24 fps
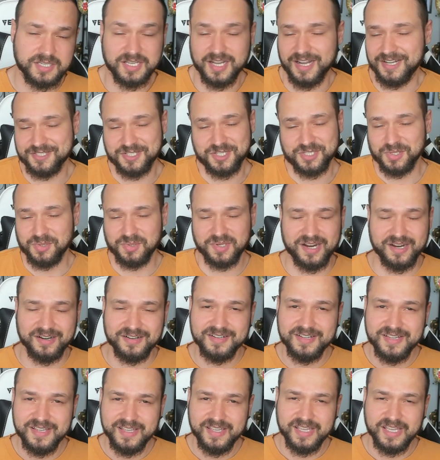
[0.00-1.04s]
I just don't care.
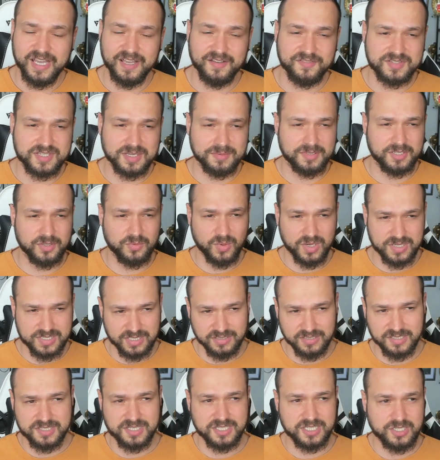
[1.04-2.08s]
If somebody wants to
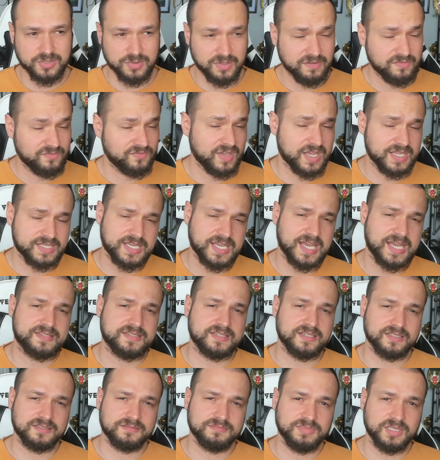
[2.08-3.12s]
listen to it,
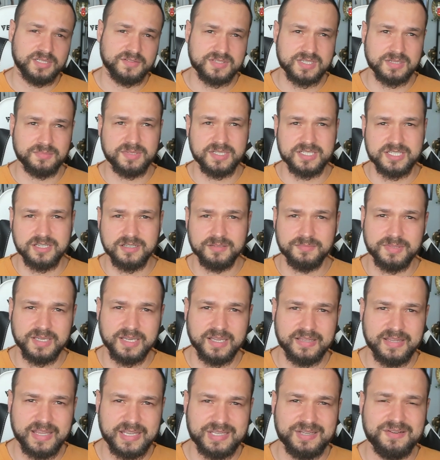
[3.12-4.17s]
fantastic. But if somebody's here
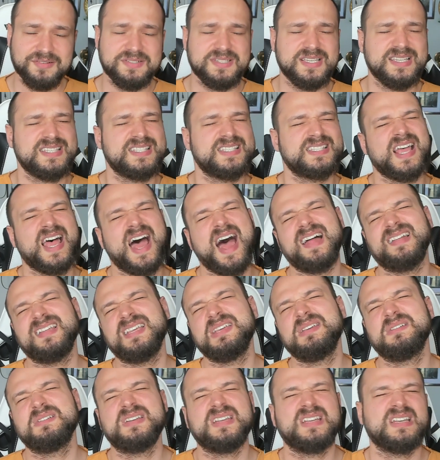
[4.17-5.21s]
being like, you're just sad that
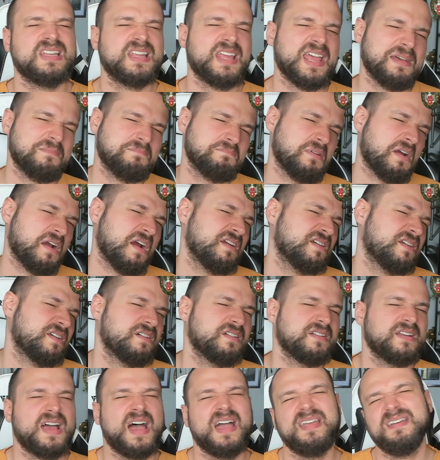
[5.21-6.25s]
you didn't get partner
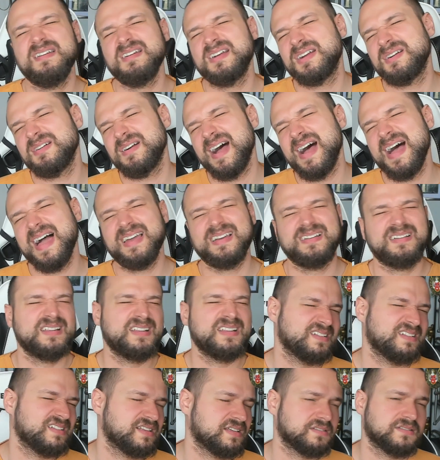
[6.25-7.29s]
and now you're crying,
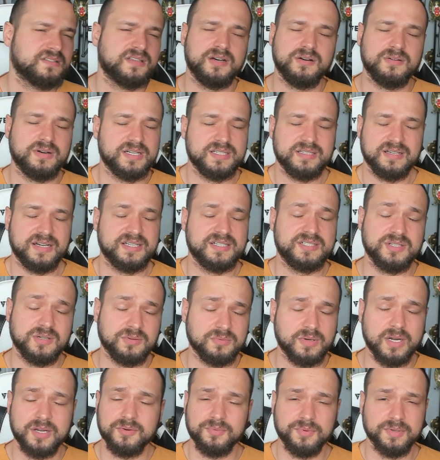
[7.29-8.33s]
no, I
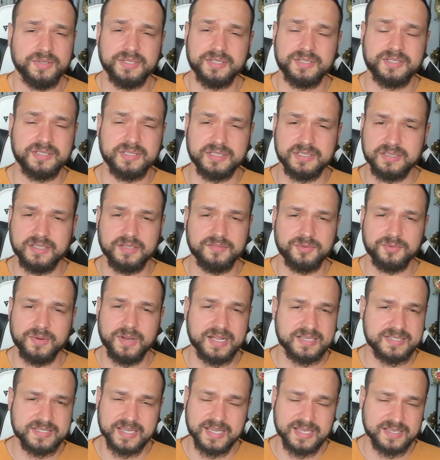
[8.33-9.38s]
don't. I really couldn't give a
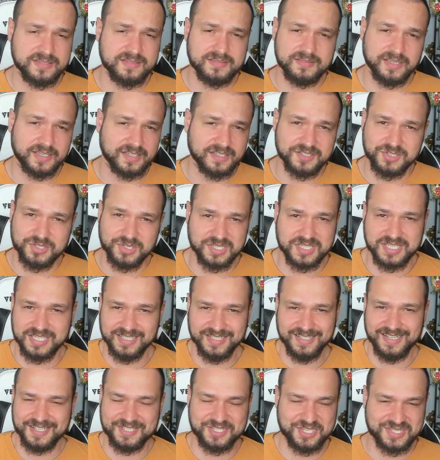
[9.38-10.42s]
rat's ass. Like, it's
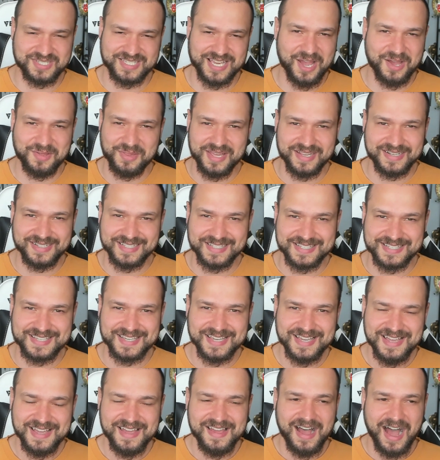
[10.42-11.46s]
just, that's just how that is.
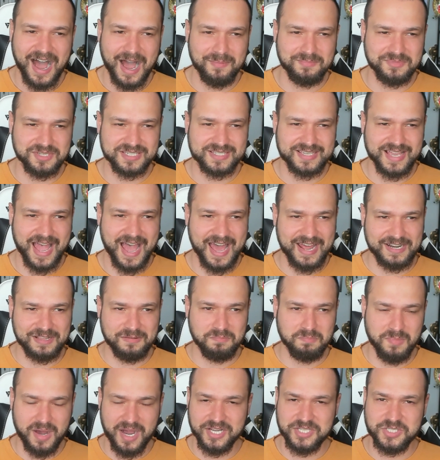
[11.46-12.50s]
I'm just
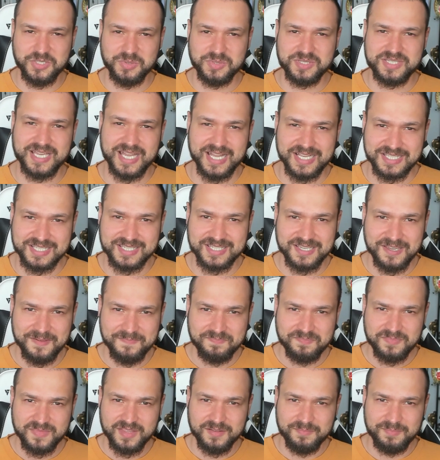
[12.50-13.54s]
adding my 2 cents
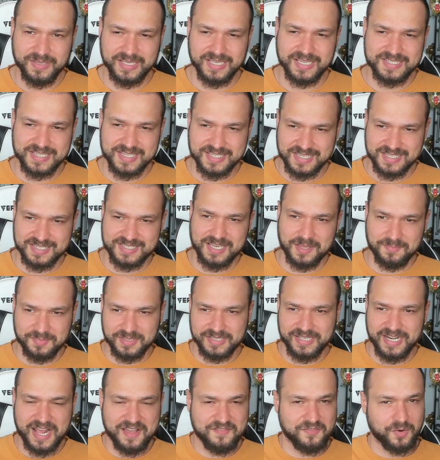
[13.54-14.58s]
because this is something
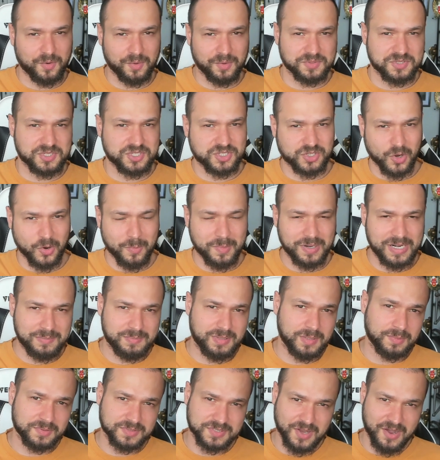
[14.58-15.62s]
that I've heard so many
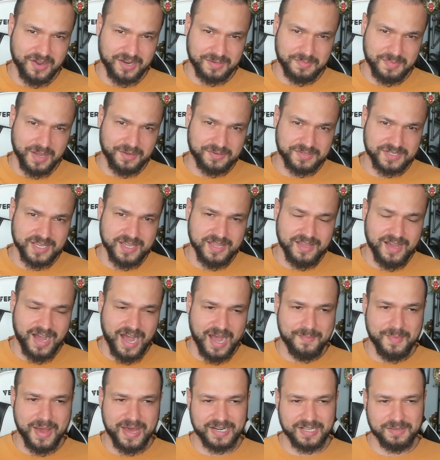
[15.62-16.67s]
people talk about.
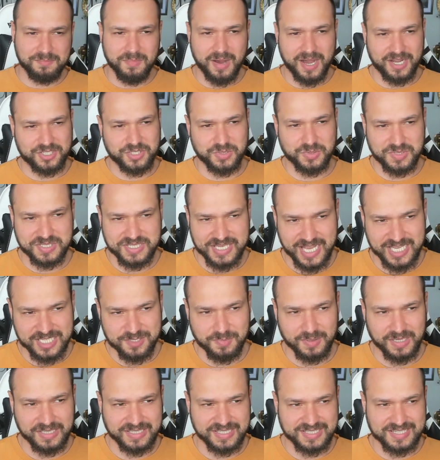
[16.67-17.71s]
I'm adding my 2 cents
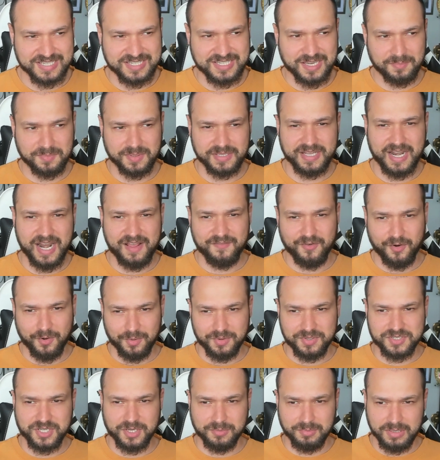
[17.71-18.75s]
because this is something that I've
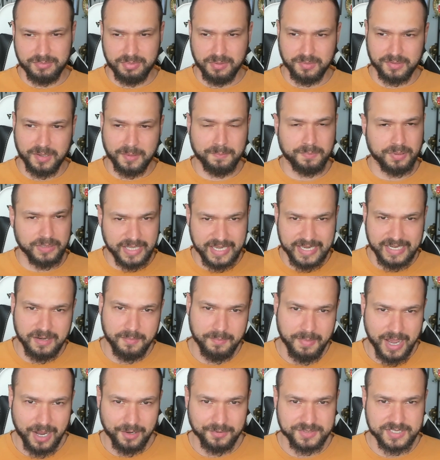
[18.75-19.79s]
heard so many people complain
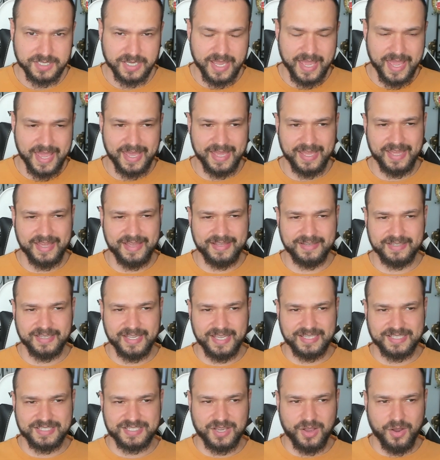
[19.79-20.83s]
about. And
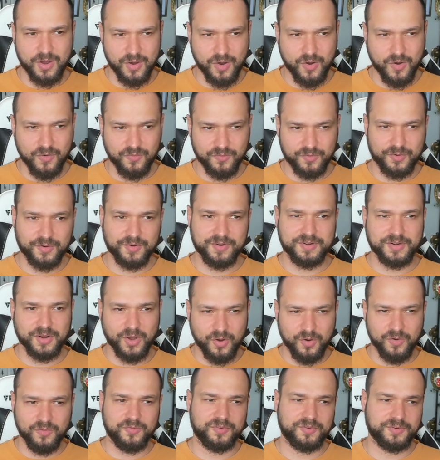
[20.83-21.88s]
it's over and
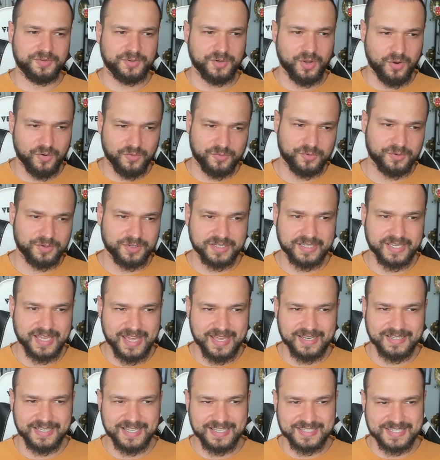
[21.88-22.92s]
over and over
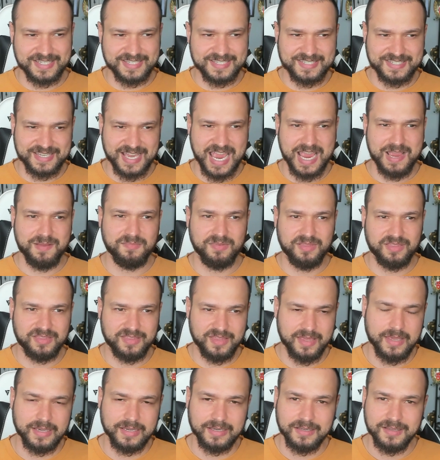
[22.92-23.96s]
again. It's the same
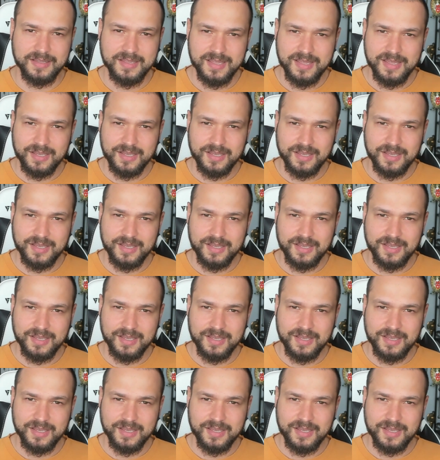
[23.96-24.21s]
thing.